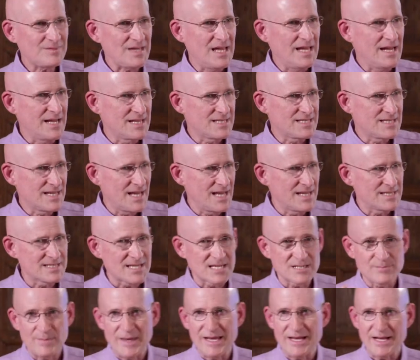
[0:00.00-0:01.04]
and it says
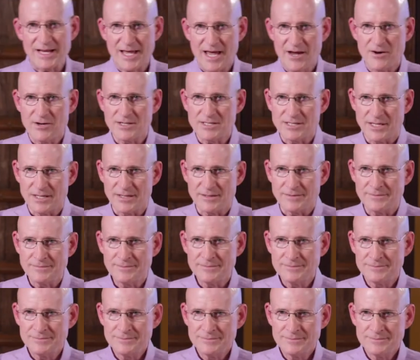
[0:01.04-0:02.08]
as beta-carotene.
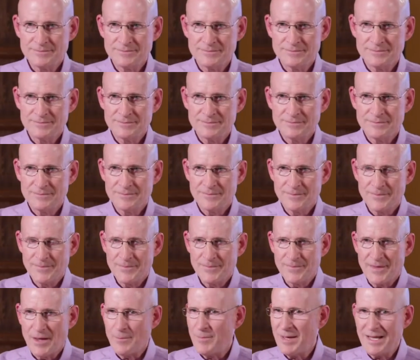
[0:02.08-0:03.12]

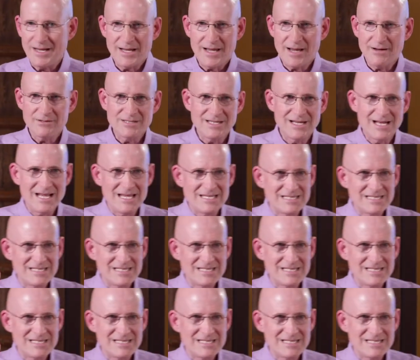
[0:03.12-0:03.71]
Now, beta-carotene